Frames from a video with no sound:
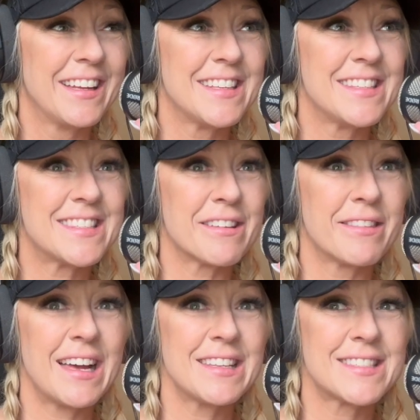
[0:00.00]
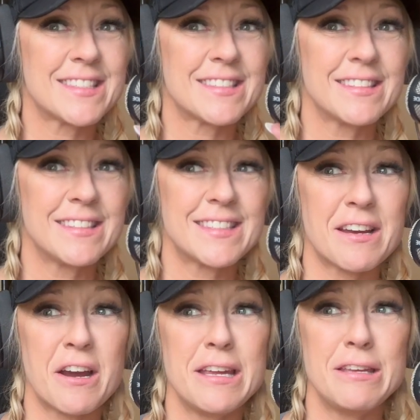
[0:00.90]
So
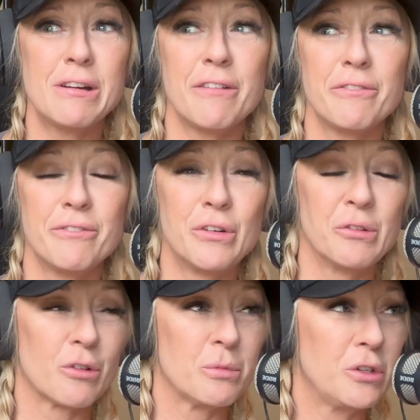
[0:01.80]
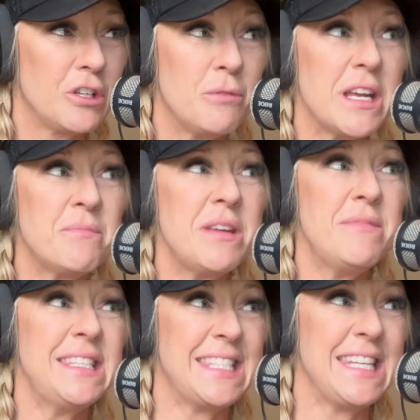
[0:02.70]
sorry, you got vulnerable and you made me
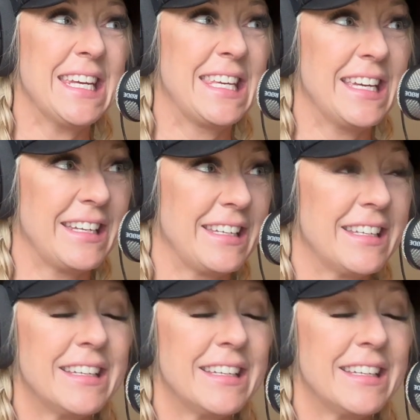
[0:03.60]
misty again.